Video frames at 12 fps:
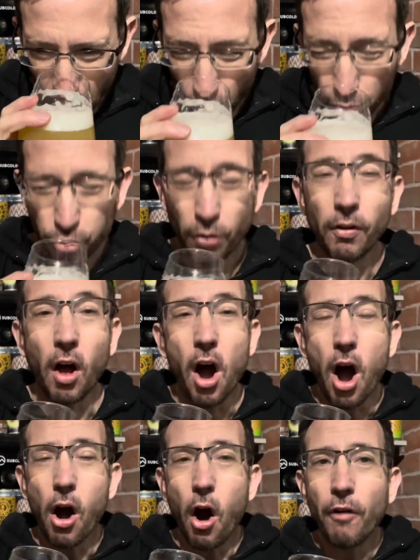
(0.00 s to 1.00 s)
Sort of
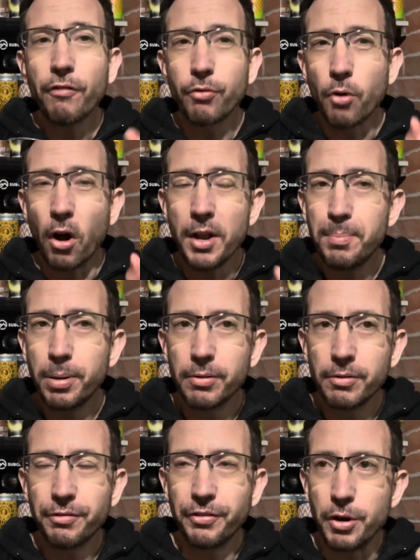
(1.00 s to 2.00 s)
like off-ripe
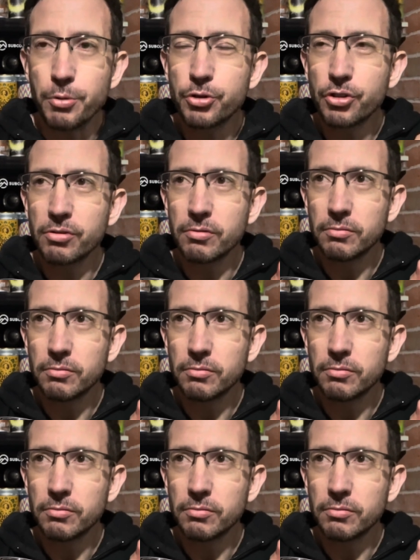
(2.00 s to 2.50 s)
fruit